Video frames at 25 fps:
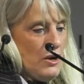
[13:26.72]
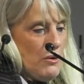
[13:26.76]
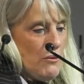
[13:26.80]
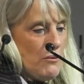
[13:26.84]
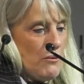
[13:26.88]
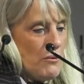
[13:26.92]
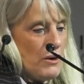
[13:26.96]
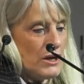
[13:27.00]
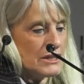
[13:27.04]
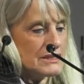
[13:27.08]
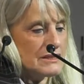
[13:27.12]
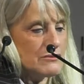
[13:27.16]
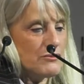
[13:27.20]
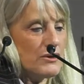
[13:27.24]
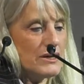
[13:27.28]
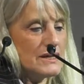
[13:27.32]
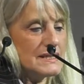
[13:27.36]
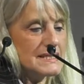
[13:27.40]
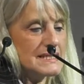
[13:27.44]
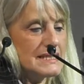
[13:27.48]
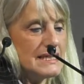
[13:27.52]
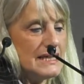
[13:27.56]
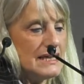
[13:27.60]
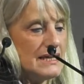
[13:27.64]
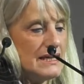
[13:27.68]
What
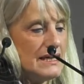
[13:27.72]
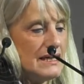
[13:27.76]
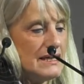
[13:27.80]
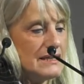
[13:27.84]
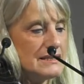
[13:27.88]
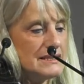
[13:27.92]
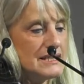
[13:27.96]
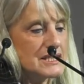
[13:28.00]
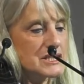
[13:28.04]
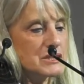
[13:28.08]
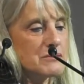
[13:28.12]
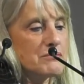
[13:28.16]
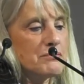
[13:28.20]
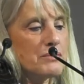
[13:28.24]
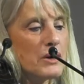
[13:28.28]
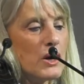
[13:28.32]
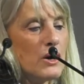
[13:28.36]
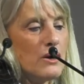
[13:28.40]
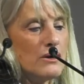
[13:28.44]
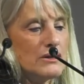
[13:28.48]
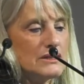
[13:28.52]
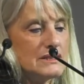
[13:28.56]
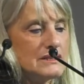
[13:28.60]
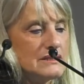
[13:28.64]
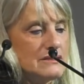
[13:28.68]
was the
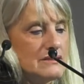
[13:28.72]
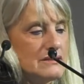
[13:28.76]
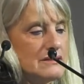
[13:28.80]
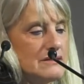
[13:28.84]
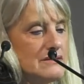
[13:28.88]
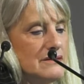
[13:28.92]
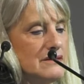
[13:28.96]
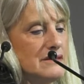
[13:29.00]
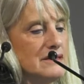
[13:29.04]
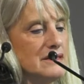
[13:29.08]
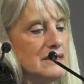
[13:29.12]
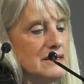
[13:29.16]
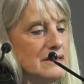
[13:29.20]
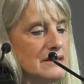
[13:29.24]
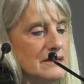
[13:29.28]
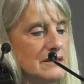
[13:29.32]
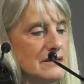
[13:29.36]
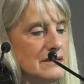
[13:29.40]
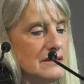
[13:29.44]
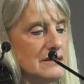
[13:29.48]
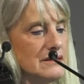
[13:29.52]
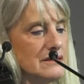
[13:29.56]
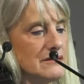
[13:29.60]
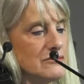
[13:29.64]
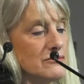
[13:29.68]
support
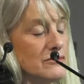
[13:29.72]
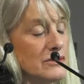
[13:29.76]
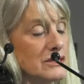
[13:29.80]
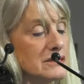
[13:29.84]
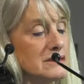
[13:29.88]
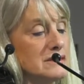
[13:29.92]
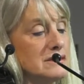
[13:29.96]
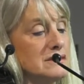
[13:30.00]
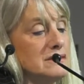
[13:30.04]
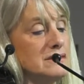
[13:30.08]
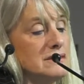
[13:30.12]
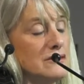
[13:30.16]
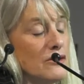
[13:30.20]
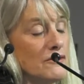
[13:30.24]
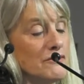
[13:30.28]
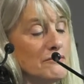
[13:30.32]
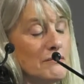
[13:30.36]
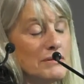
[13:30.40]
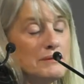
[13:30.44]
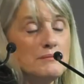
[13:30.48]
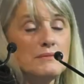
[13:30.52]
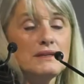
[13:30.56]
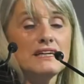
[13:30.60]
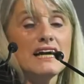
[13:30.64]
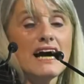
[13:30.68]
of
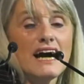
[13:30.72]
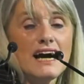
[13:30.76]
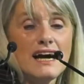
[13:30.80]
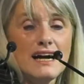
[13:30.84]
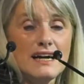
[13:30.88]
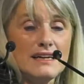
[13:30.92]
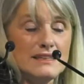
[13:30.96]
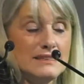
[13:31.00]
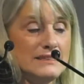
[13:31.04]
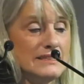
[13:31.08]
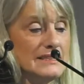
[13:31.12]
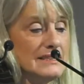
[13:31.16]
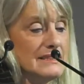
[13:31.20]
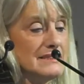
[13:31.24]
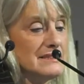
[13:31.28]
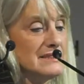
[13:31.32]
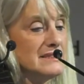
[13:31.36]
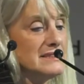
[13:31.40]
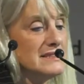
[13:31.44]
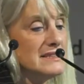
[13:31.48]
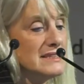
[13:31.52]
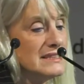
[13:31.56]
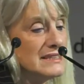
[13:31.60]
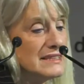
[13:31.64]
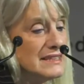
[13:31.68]
BBI in
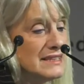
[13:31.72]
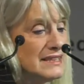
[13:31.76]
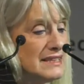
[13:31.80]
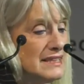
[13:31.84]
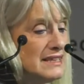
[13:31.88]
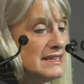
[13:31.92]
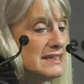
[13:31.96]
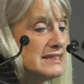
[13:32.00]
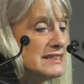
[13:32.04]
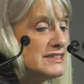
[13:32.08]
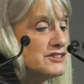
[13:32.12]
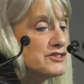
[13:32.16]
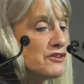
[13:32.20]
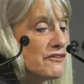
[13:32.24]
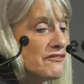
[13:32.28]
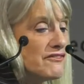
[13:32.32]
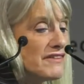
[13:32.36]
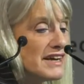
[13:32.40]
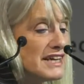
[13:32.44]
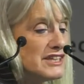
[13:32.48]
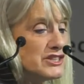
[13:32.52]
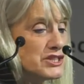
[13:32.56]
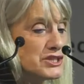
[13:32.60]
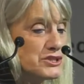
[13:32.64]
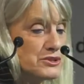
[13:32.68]
the
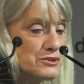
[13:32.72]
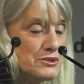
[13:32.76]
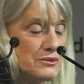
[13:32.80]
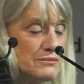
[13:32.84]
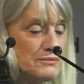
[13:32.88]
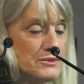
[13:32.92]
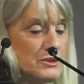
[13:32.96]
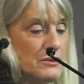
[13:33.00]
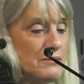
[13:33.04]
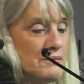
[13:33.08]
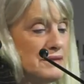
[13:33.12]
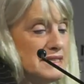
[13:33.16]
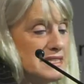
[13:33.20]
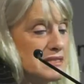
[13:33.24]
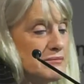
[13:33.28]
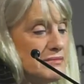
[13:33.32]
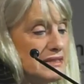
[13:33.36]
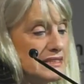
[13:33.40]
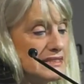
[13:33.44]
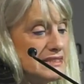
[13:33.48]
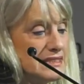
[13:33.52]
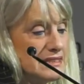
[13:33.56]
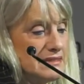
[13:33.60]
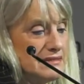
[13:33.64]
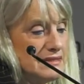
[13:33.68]
innovation on bio-based
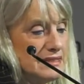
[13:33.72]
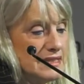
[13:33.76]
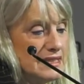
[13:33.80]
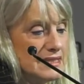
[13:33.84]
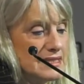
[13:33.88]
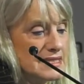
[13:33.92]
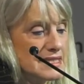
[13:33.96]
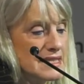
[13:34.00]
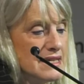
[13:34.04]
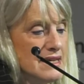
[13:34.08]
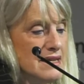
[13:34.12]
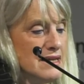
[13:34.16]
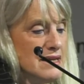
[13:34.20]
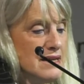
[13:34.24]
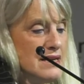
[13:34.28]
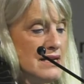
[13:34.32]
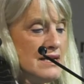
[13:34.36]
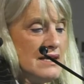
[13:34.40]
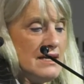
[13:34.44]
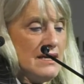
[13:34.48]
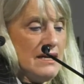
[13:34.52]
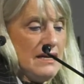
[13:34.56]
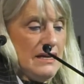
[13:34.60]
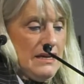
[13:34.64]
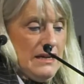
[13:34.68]
materials?
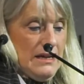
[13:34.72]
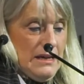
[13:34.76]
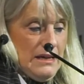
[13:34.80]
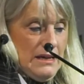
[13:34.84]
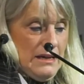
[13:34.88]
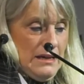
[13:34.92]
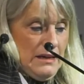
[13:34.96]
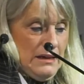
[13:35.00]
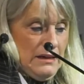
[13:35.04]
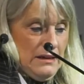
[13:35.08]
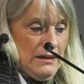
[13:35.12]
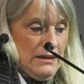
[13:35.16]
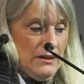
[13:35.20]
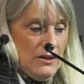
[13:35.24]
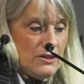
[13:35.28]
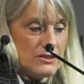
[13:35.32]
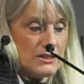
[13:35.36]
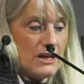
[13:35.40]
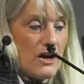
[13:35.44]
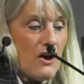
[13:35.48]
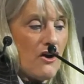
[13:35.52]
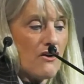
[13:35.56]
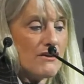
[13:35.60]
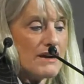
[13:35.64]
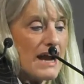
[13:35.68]
On
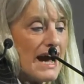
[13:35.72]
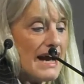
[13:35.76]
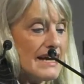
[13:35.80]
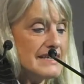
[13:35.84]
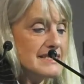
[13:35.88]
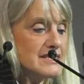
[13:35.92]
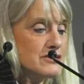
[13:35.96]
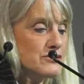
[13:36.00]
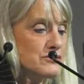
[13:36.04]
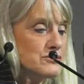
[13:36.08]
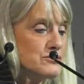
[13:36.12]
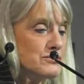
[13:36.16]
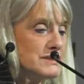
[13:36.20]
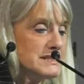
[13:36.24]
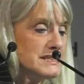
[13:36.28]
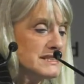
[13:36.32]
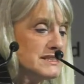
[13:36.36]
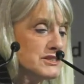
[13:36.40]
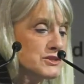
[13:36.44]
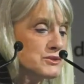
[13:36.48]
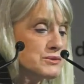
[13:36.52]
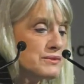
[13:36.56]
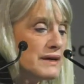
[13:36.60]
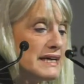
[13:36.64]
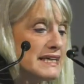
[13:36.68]
Horizon
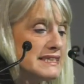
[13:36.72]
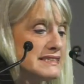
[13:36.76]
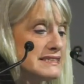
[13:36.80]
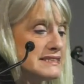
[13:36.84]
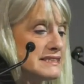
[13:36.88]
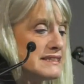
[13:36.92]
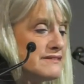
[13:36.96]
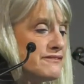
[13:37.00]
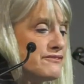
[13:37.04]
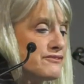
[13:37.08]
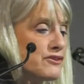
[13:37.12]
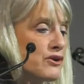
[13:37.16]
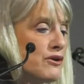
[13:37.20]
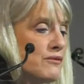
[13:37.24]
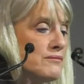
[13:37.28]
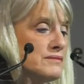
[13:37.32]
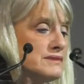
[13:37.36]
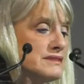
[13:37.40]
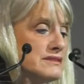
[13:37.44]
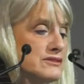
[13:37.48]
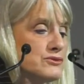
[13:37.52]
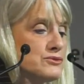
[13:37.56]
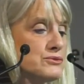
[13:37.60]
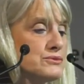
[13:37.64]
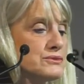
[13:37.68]
2020,
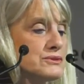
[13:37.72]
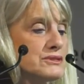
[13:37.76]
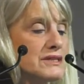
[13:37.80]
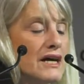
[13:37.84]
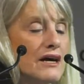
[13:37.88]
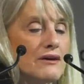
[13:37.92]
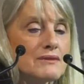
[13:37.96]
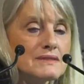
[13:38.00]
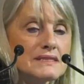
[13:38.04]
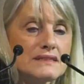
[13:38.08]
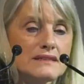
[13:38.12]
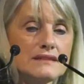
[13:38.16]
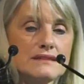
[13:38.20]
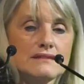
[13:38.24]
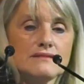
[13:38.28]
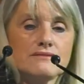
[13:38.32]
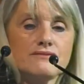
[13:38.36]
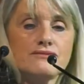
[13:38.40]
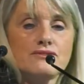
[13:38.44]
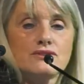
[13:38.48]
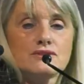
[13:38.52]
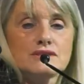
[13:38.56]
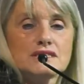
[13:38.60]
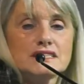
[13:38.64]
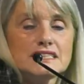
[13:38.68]
from
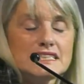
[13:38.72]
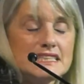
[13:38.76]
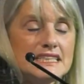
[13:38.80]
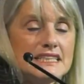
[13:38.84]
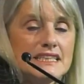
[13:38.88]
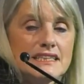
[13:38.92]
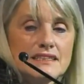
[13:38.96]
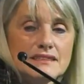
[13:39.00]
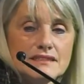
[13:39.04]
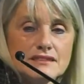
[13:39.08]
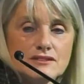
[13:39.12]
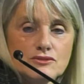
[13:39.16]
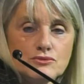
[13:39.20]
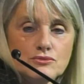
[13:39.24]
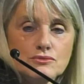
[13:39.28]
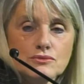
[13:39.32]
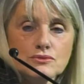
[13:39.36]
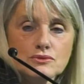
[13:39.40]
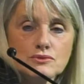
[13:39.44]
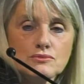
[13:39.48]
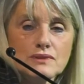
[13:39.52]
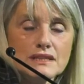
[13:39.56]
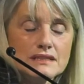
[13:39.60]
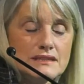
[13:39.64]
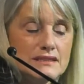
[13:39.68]
2014 to
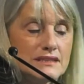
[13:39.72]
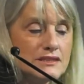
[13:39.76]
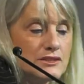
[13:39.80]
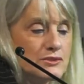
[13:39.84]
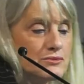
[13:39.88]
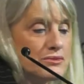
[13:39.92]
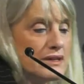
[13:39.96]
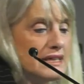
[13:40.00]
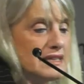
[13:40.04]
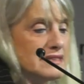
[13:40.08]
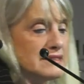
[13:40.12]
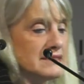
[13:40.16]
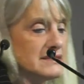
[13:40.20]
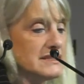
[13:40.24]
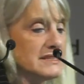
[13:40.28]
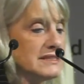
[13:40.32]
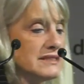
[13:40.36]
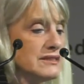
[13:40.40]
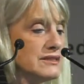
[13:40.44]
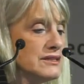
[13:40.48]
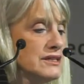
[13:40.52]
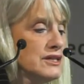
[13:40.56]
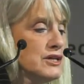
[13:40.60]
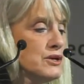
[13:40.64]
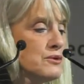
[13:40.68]

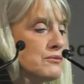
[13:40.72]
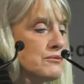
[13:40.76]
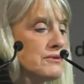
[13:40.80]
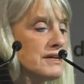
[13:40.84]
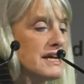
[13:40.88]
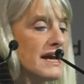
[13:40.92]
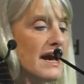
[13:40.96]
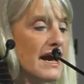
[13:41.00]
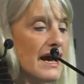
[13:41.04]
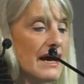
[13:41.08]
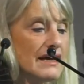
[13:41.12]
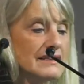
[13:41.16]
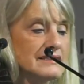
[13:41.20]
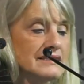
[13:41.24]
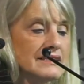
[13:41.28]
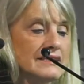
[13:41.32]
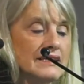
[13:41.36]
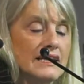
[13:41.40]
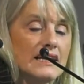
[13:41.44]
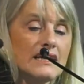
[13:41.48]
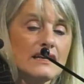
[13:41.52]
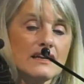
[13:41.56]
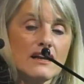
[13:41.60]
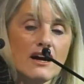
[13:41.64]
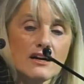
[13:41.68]
2020, we had
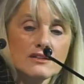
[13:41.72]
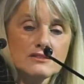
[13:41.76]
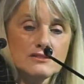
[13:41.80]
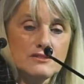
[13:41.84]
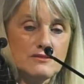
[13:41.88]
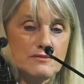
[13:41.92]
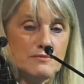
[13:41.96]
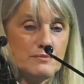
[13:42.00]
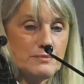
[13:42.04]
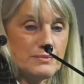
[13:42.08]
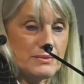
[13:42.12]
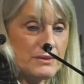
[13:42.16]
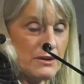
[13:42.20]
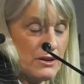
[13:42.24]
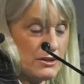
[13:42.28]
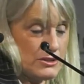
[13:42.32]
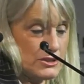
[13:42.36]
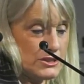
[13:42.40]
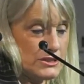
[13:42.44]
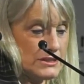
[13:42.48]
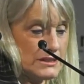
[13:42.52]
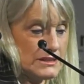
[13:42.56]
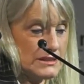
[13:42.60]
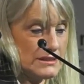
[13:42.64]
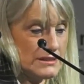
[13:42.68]
a lot of
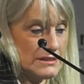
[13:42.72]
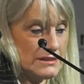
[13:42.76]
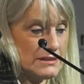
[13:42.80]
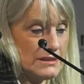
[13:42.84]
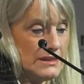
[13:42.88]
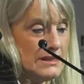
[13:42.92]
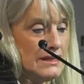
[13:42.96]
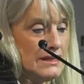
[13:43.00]
projects